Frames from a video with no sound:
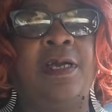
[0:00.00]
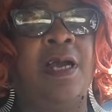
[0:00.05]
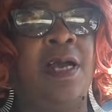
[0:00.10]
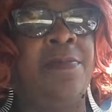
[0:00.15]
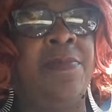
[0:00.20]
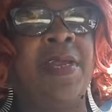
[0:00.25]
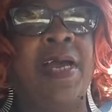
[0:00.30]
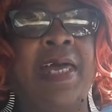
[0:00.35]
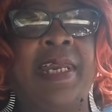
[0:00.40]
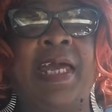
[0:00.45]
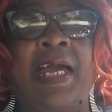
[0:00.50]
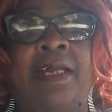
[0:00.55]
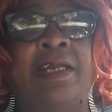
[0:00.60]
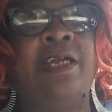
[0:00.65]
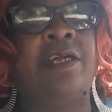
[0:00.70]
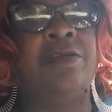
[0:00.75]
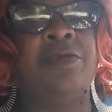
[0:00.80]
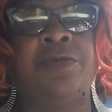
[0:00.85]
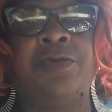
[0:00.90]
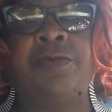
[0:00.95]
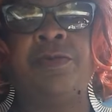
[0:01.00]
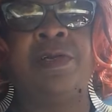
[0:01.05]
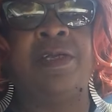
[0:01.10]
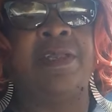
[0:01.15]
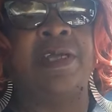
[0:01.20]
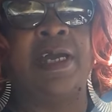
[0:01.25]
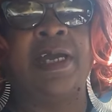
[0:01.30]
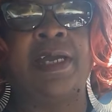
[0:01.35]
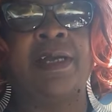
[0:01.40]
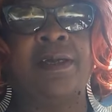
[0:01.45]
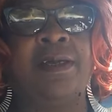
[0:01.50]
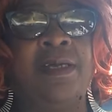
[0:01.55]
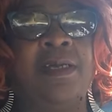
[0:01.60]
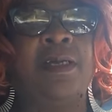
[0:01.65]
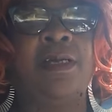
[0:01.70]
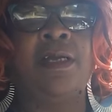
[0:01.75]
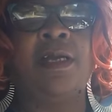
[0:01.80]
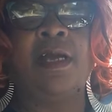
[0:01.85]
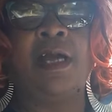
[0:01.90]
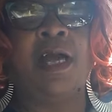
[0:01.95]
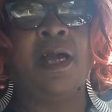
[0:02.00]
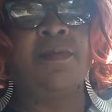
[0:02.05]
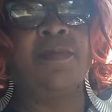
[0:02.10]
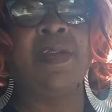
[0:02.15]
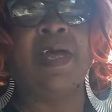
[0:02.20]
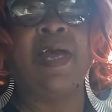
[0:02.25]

I'm not out here doing that. I'm